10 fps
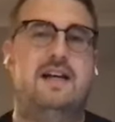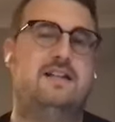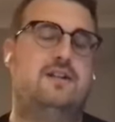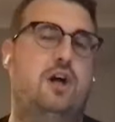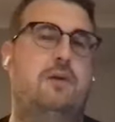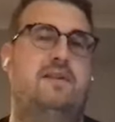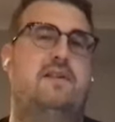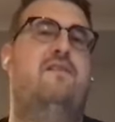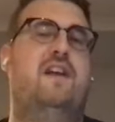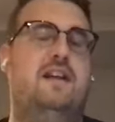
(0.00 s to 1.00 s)
So it's all about
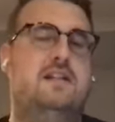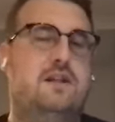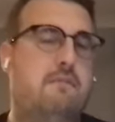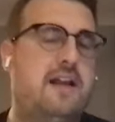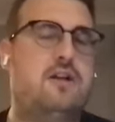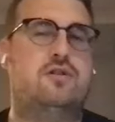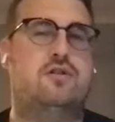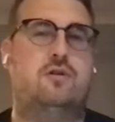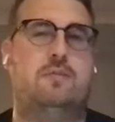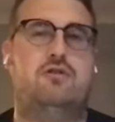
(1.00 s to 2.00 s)
the fitness. The
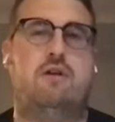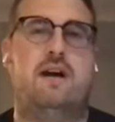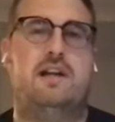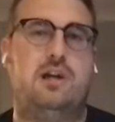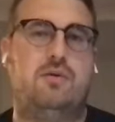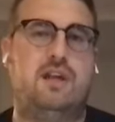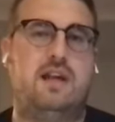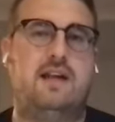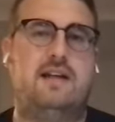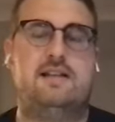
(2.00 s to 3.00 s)
manager's going to be trying new
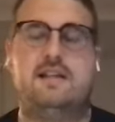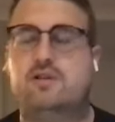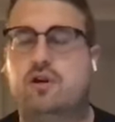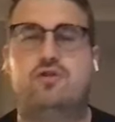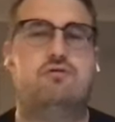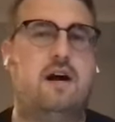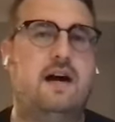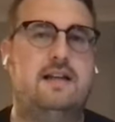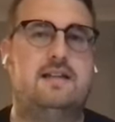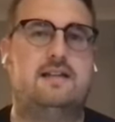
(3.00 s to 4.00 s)
things. He's got
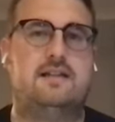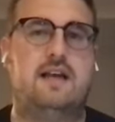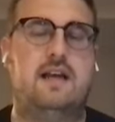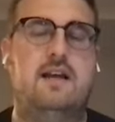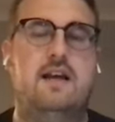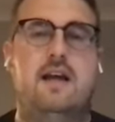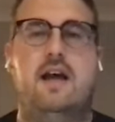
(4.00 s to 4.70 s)
trialists in.